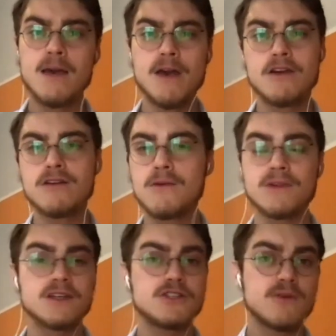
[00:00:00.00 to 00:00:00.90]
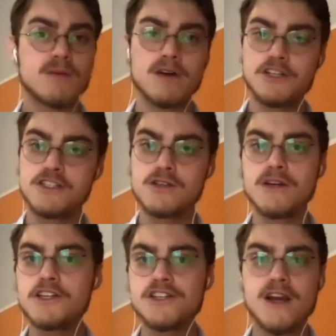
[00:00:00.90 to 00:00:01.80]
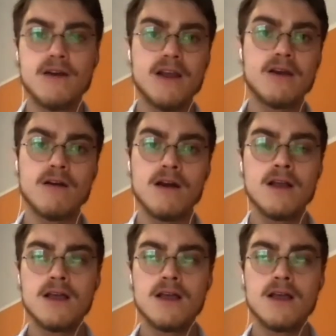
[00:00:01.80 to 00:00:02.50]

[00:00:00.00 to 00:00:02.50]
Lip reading: and you're not really doing much screen sharing or